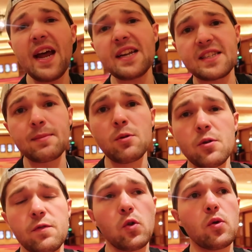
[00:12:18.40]
That
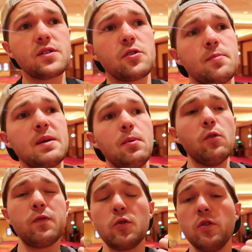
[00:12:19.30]
exhibitor floor is gonna be
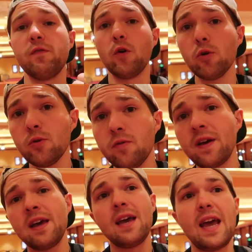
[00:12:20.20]
both for the photo booth
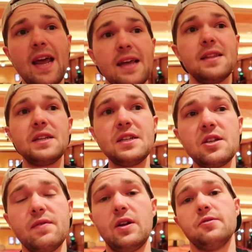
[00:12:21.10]
and the
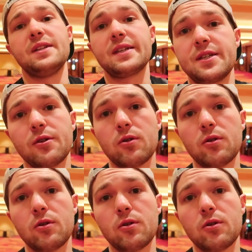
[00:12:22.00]
DJ vendors next